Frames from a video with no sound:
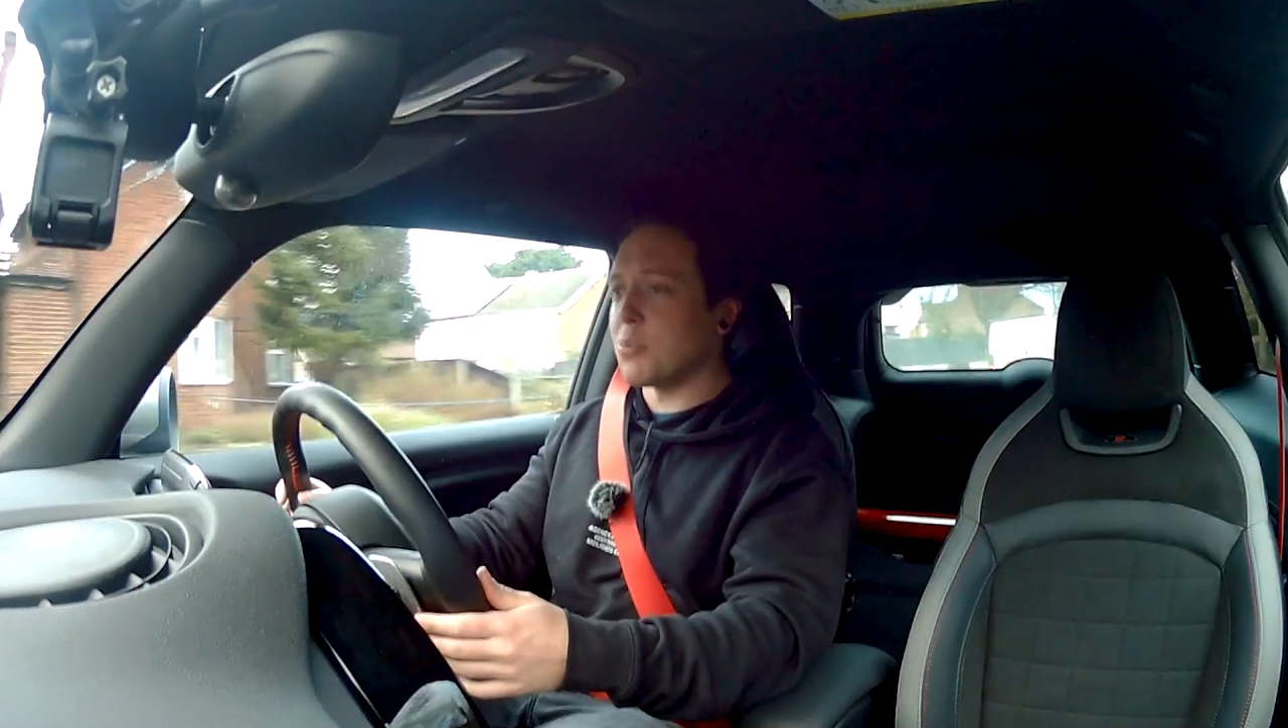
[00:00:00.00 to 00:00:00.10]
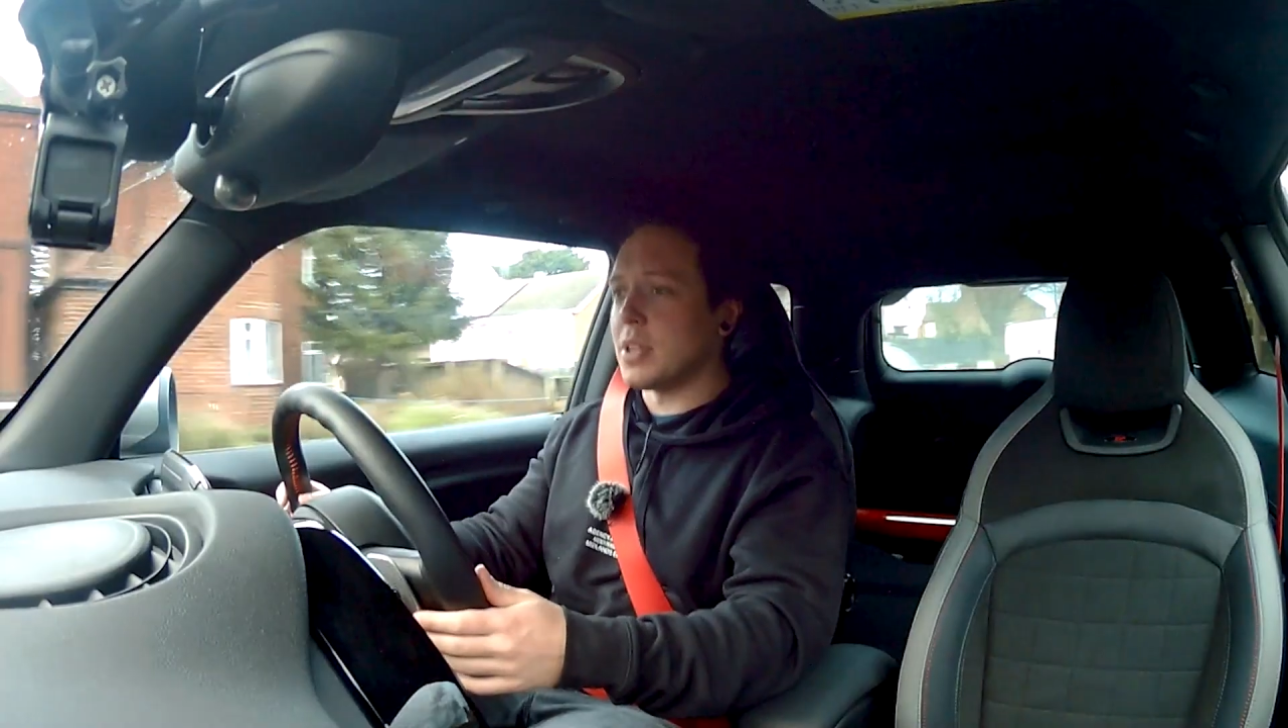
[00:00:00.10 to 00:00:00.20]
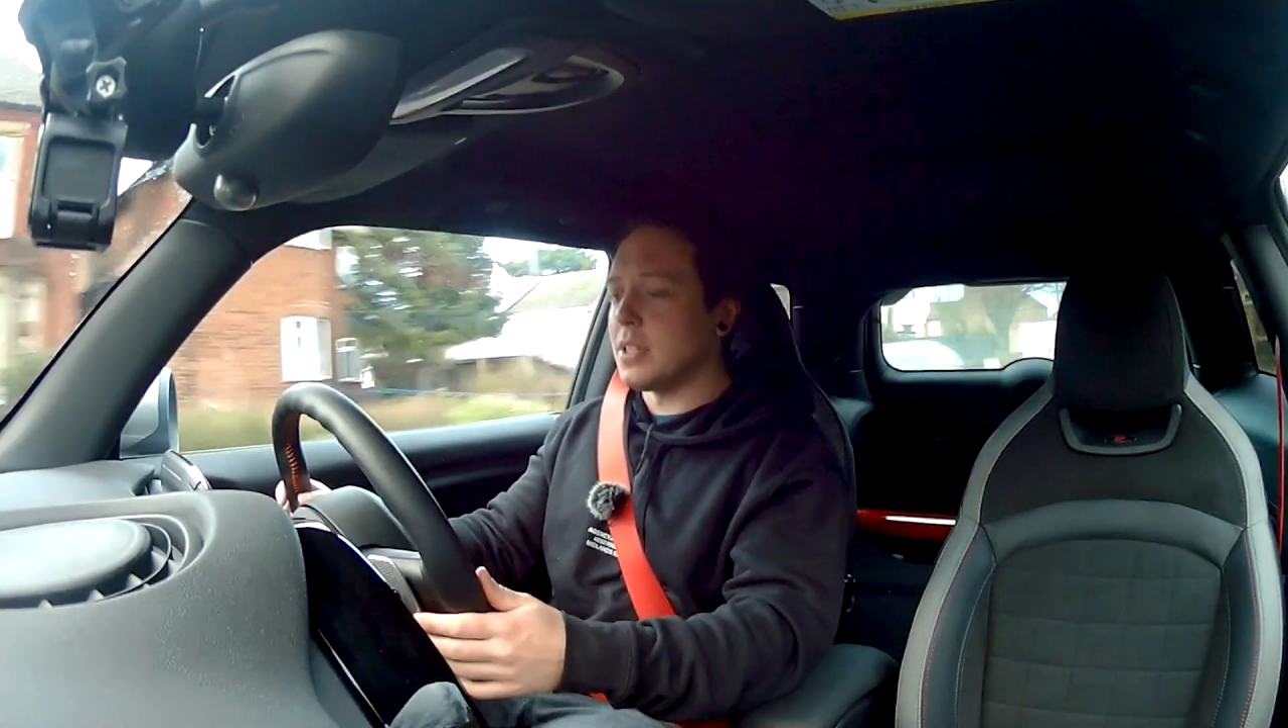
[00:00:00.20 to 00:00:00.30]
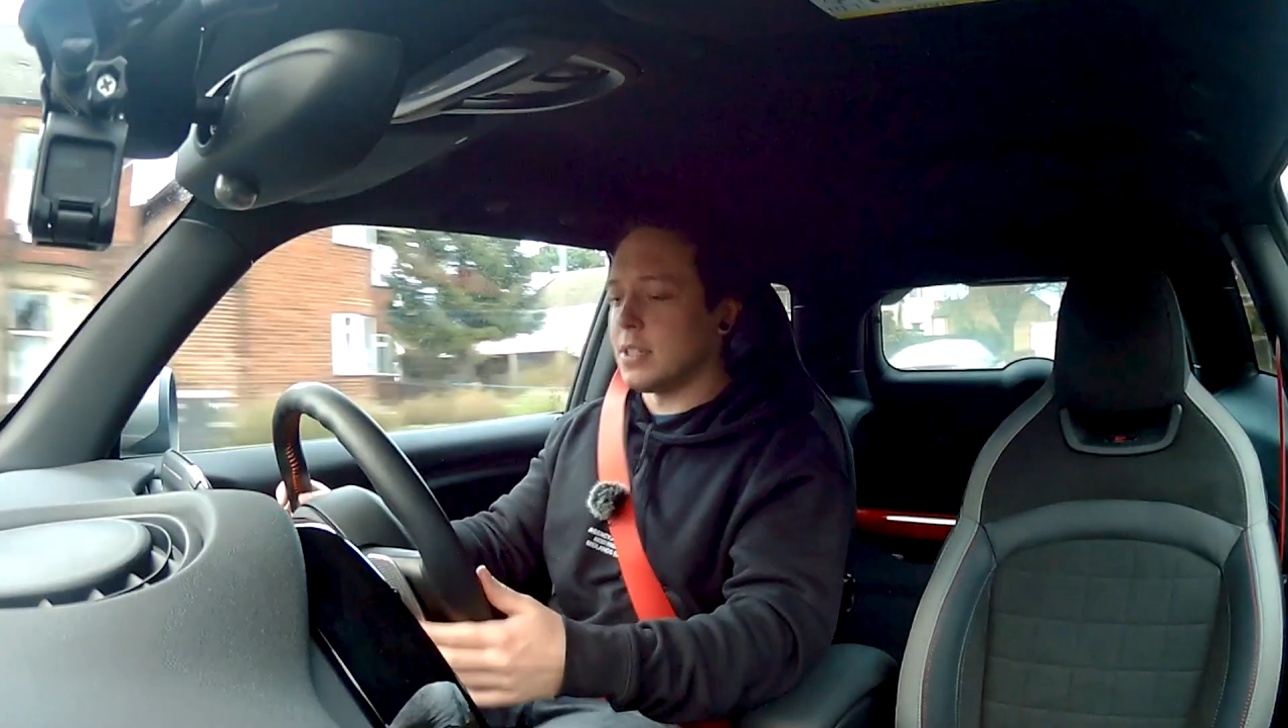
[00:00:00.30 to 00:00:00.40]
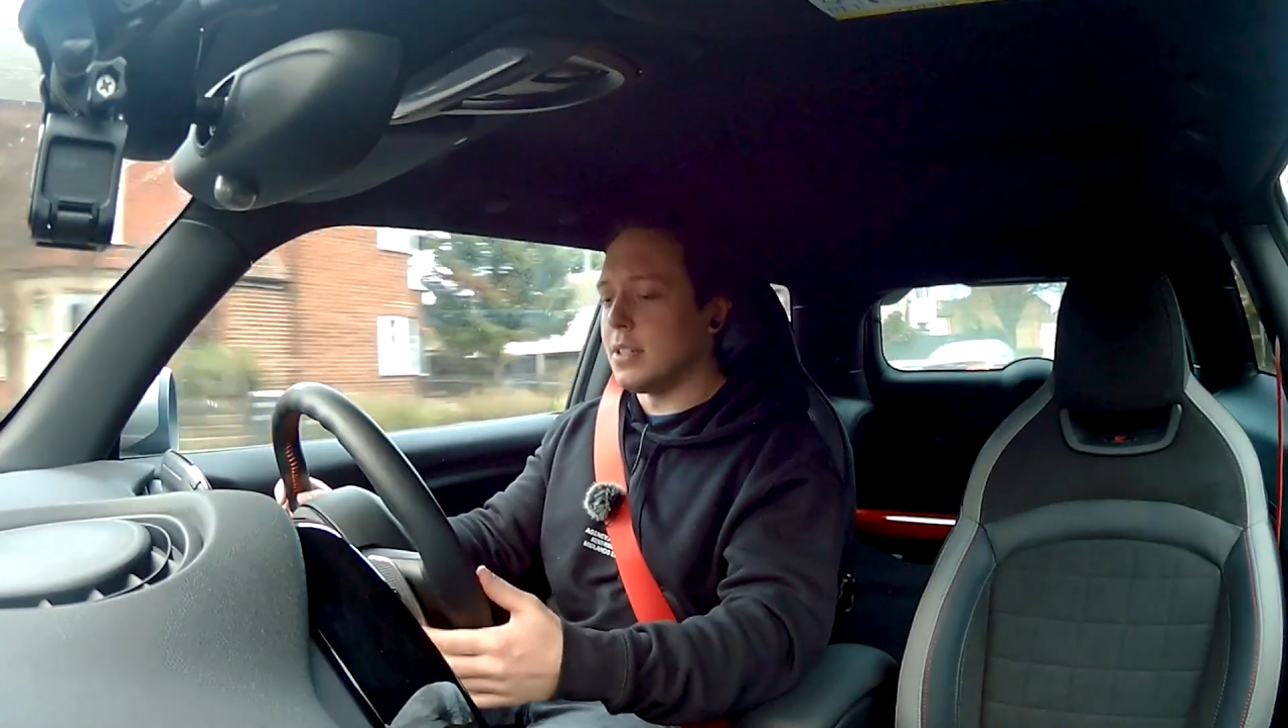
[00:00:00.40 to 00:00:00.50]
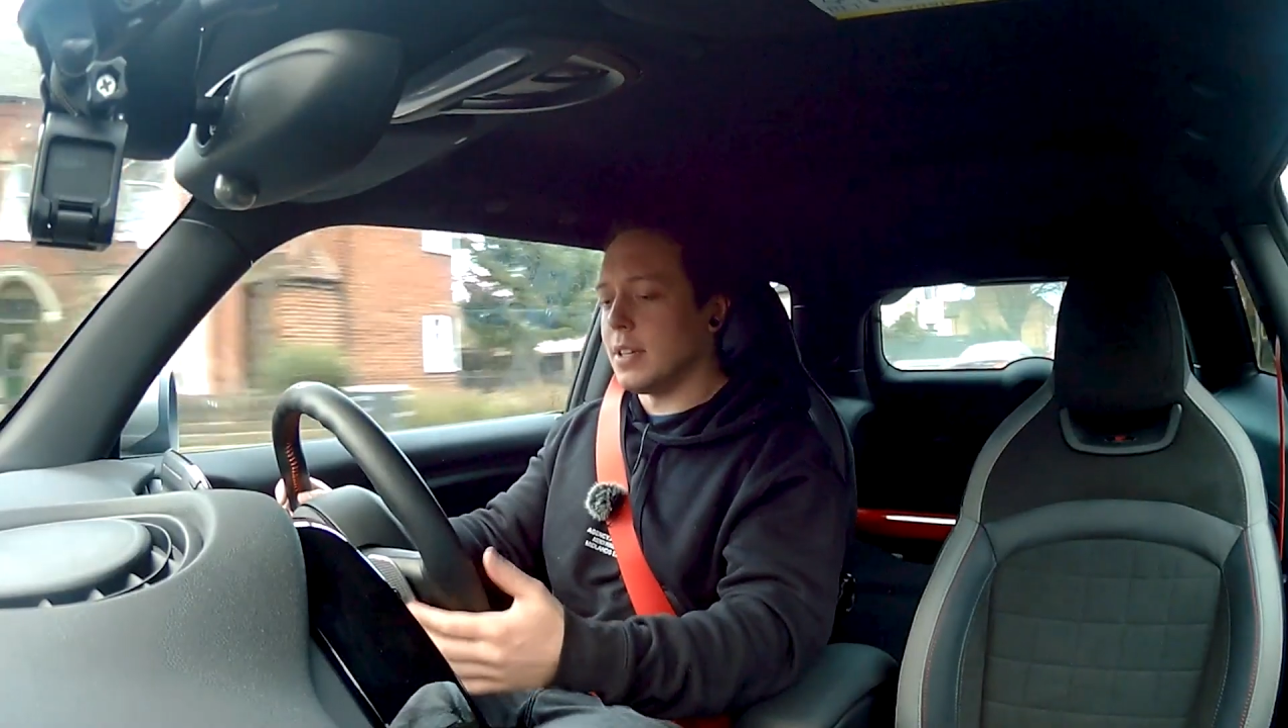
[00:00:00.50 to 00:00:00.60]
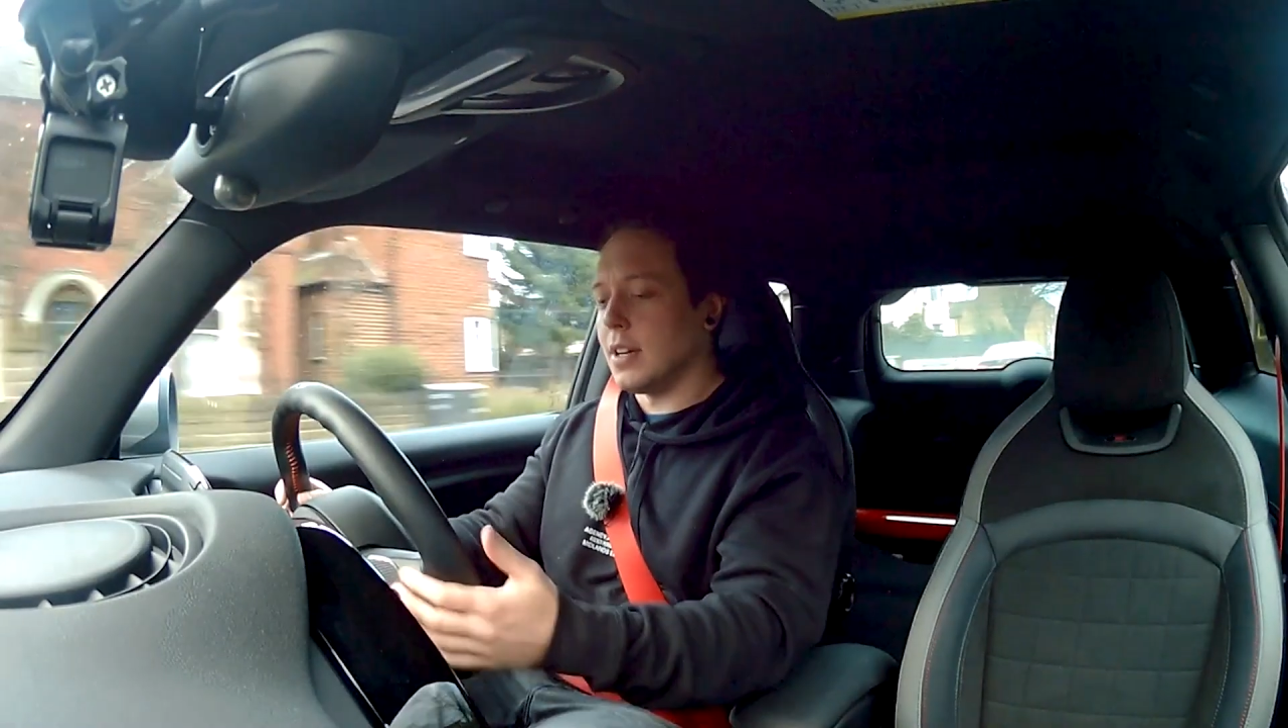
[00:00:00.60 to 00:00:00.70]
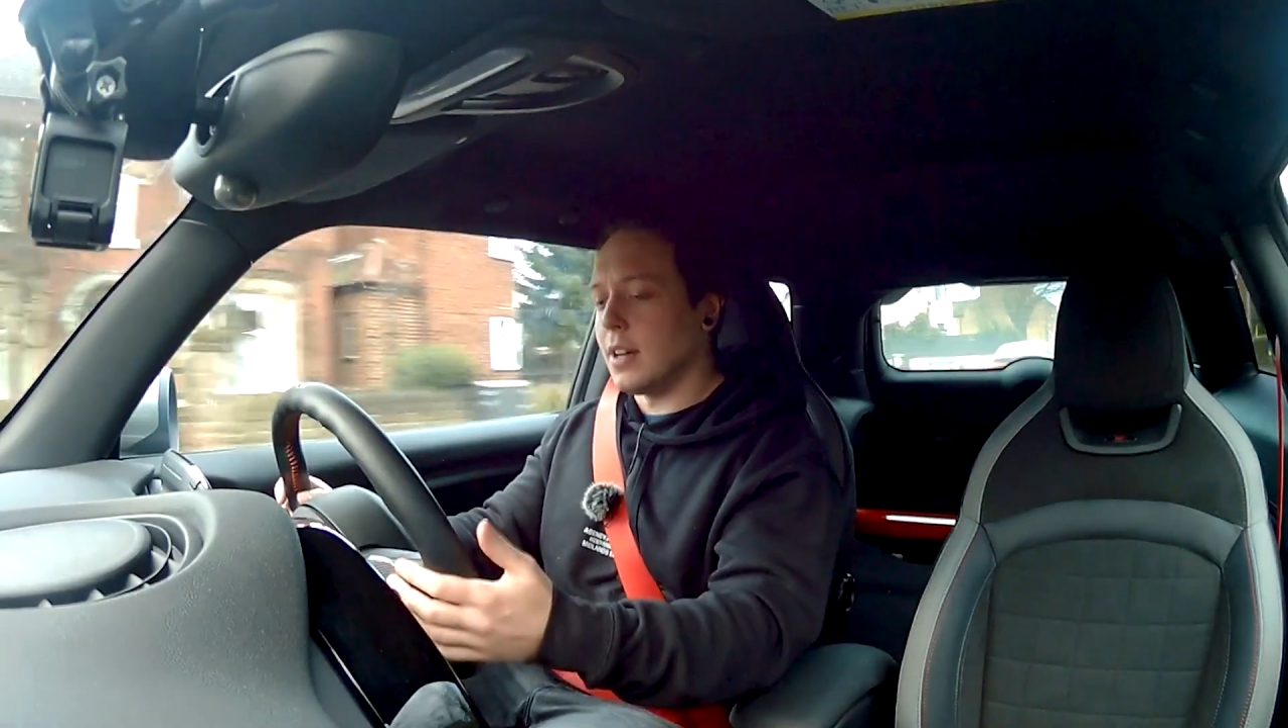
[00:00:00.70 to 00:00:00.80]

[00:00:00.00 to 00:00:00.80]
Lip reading: printed